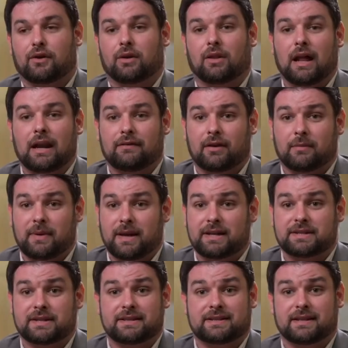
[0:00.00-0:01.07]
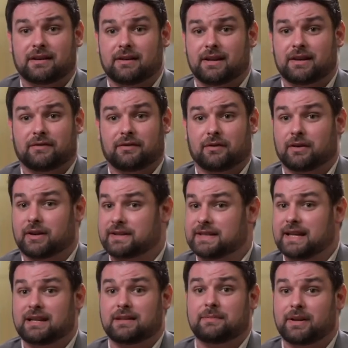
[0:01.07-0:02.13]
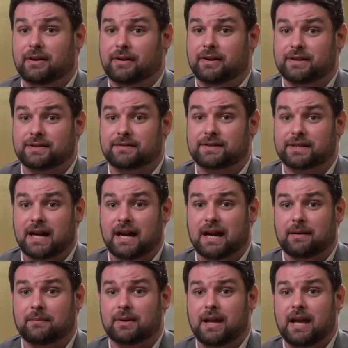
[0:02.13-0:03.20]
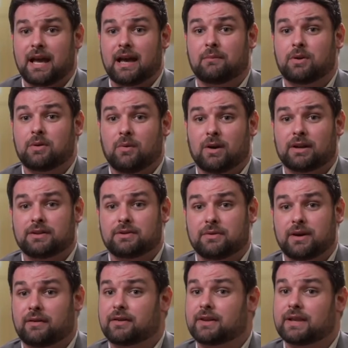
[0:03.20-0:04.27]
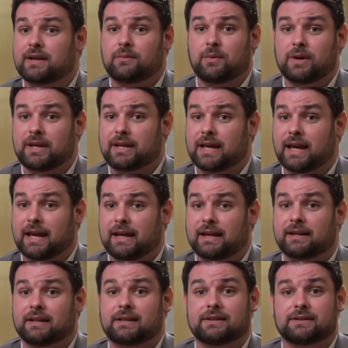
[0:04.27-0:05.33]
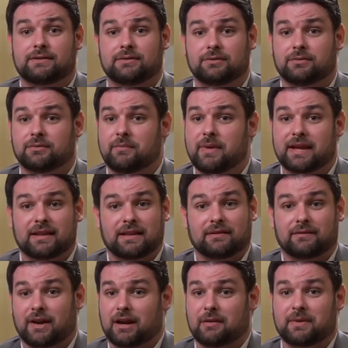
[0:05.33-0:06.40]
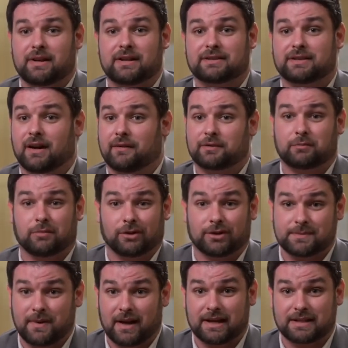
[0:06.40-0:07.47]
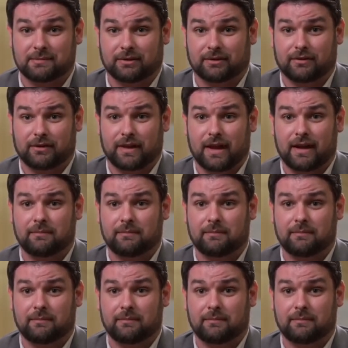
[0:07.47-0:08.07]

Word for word: For a lot of our patients, they're here for extended periods of time, and we want to do everything we can to make the environment as comfortable as possible for